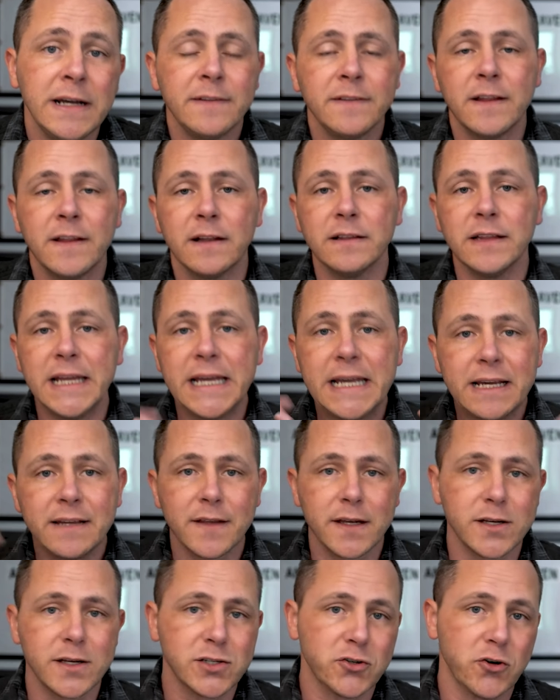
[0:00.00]
The link in the
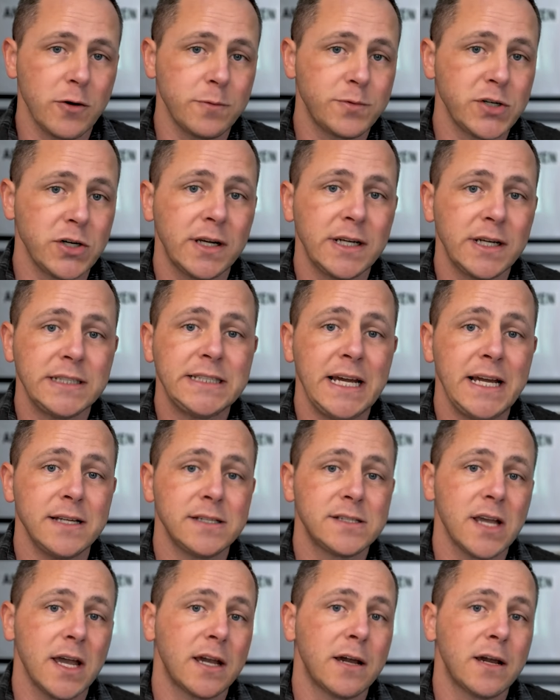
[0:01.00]
description contains
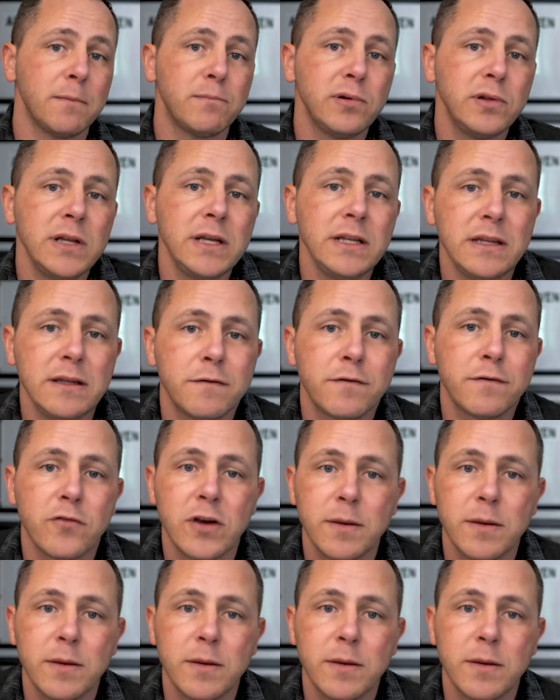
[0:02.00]
a completely free